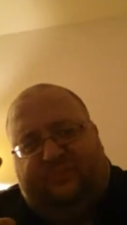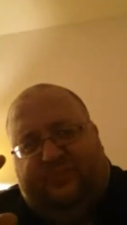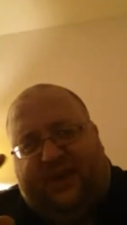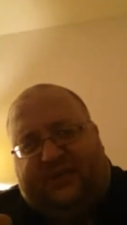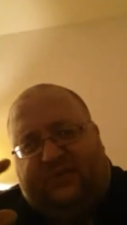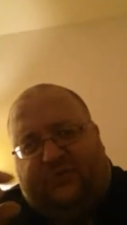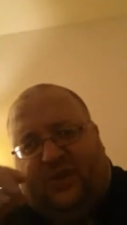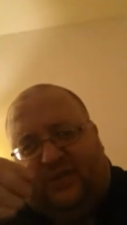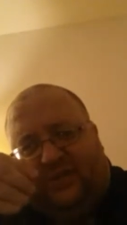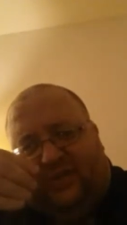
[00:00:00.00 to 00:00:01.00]
matches
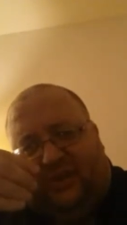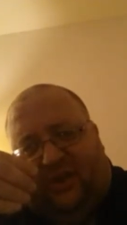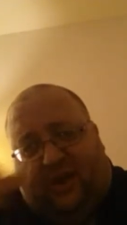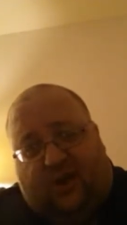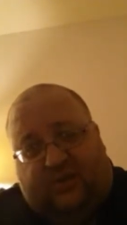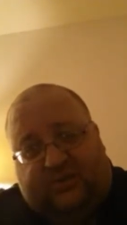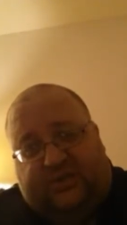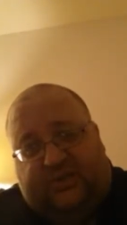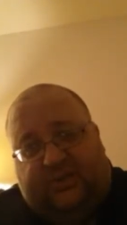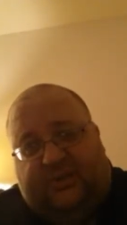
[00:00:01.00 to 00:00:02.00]
were actually
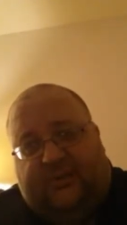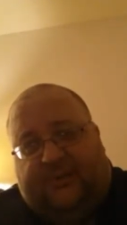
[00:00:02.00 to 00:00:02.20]
lost